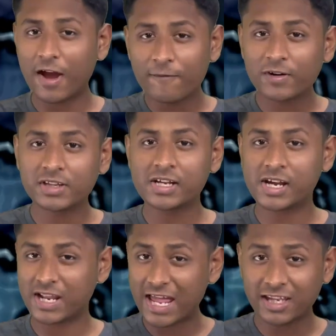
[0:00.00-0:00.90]
everything
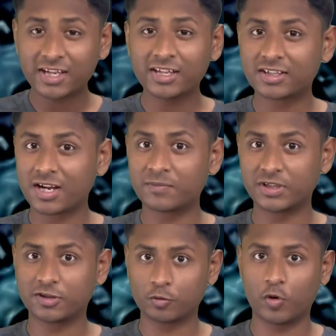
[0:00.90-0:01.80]
and anything that comes
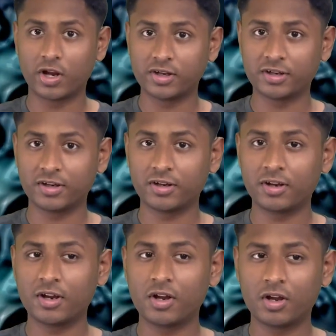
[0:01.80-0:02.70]
its way.
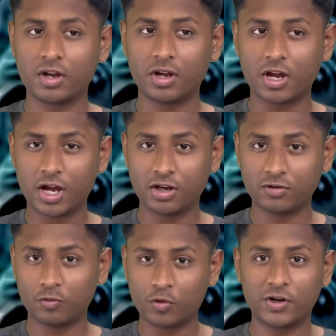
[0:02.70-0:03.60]
And
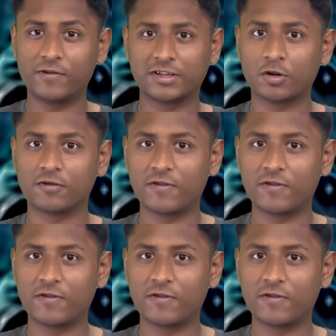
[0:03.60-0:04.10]
what if it's not